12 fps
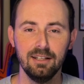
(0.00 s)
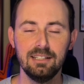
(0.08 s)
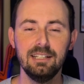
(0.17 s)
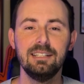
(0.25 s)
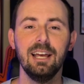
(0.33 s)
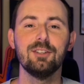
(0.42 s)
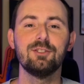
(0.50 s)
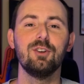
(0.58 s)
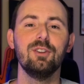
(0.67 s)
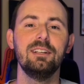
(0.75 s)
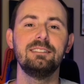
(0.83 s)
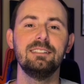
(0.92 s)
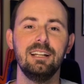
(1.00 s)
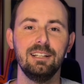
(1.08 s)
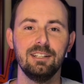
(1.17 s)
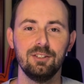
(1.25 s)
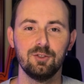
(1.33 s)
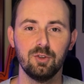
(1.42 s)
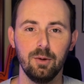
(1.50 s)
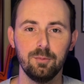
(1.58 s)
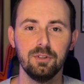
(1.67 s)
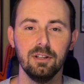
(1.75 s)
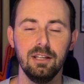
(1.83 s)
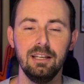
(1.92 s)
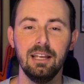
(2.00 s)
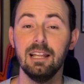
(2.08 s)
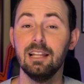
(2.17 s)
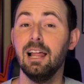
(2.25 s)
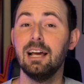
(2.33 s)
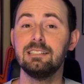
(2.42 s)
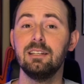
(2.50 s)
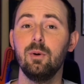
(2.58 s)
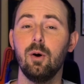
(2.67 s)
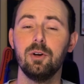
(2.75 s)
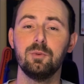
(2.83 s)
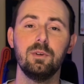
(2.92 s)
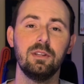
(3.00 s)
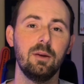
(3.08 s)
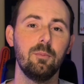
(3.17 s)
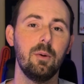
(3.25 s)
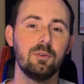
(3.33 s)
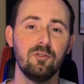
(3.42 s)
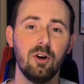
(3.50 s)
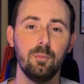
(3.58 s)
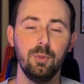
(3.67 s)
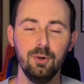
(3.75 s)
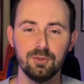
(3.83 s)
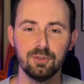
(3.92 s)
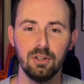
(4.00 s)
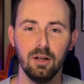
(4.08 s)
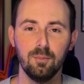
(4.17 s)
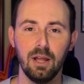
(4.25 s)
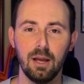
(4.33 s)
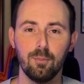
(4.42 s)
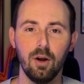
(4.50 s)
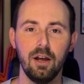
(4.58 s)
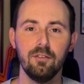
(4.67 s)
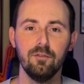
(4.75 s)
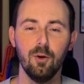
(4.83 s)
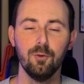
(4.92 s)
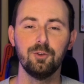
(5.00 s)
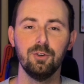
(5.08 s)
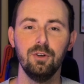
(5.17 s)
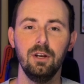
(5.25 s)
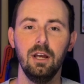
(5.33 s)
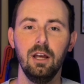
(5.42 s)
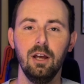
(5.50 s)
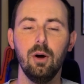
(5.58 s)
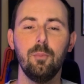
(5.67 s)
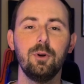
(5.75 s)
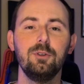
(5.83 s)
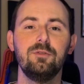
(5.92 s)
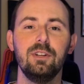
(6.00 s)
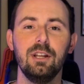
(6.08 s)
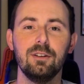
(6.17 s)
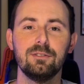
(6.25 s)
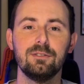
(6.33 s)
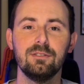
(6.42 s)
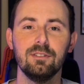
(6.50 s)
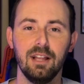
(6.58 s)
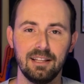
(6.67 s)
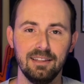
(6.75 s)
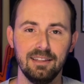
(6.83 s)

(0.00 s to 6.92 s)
Details are listed in the description link. And lastly, we always want to thank members of our booster club like Brian Fulcher, who help produce videos like